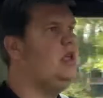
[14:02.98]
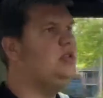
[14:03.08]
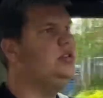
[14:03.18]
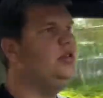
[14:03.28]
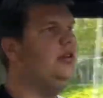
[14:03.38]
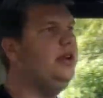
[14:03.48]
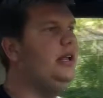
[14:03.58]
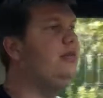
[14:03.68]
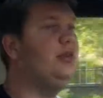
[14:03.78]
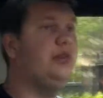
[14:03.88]
So
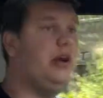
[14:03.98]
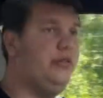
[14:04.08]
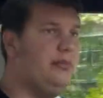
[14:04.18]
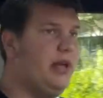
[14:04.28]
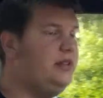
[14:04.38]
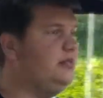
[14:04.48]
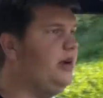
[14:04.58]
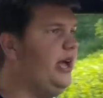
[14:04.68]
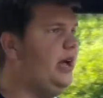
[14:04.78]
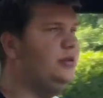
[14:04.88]
currently we're driving back to
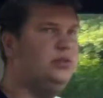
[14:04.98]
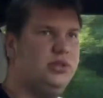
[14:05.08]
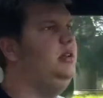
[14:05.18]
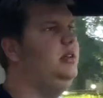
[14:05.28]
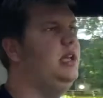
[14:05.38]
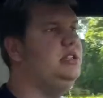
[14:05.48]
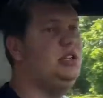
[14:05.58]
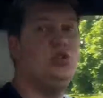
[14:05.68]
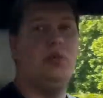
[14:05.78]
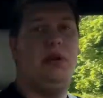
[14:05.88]
my house. The test
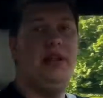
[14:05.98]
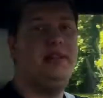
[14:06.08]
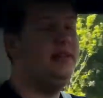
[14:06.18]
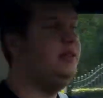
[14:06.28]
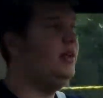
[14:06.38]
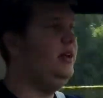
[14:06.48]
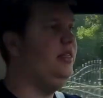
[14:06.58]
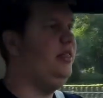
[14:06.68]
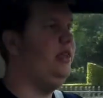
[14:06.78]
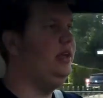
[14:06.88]
is completed.
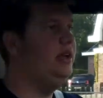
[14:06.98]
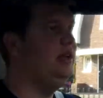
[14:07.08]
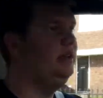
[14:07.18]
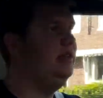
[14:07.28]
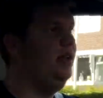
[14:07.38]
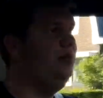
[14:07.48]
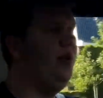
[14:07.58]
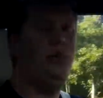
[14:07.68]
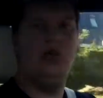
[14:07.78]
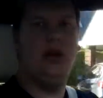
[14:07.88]
I think it
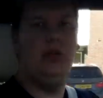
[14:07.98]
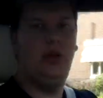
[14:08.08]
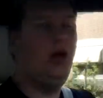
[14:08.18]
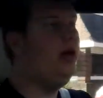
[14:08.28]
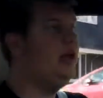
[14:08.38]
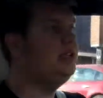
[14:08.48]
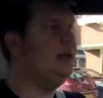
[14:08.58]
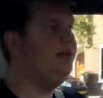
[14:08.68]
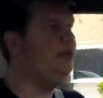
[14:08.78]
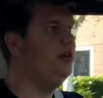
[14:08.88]
went really well,
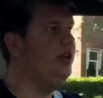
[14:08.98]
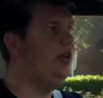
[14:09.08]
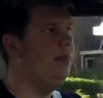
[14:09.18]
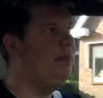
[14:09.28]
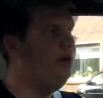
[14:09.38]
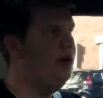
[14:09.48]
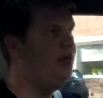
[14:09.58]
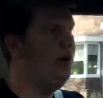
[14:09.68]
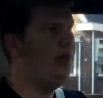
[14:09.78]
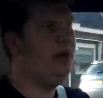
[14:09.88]
except for the part
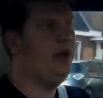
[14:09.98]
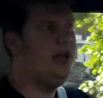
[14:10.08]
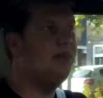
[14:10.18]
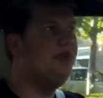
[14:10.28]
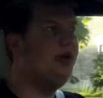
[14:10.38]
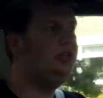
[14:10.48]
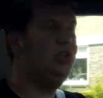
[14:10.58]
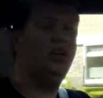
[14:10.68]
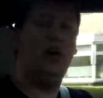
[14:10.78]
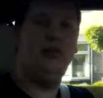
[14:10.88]
where my camera
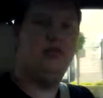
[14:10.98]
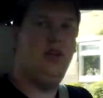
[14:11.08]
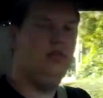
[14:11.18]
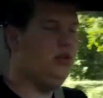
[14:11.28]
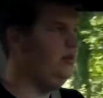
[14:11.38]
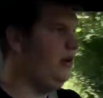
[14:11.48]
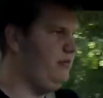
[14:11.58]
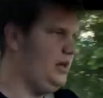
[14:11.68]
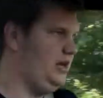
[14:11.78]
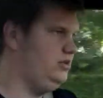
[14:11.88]
shut off every
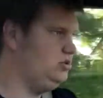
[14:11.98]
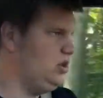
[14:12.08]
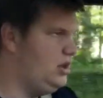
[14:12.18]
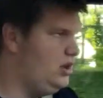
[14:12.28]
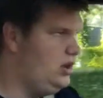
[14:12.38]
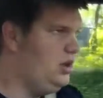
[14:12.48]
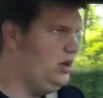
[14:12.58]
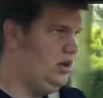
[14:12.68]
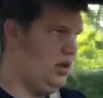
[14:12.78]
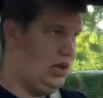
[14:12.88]
12 minutes.
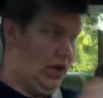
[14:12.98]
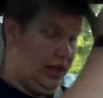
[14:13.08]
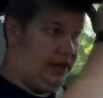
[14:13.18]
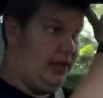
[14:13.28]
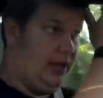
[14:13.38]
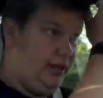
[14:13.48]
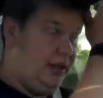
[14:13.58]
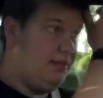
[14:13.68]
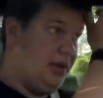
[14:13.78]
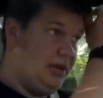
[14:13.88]
I'll
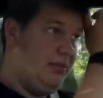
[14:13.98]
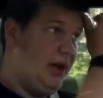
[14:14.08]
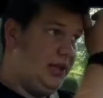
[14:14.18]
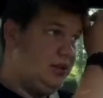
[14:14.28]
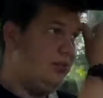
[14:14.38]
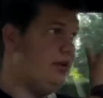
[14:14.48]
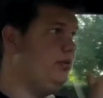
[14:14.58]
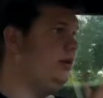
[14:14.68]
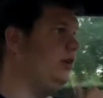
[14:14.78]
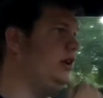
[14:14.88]
keep that in mind
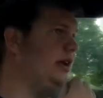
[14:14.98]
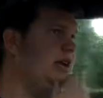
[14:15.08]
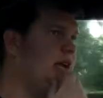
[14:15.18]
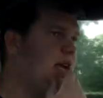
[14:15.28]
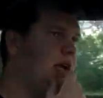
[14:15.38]
when recording.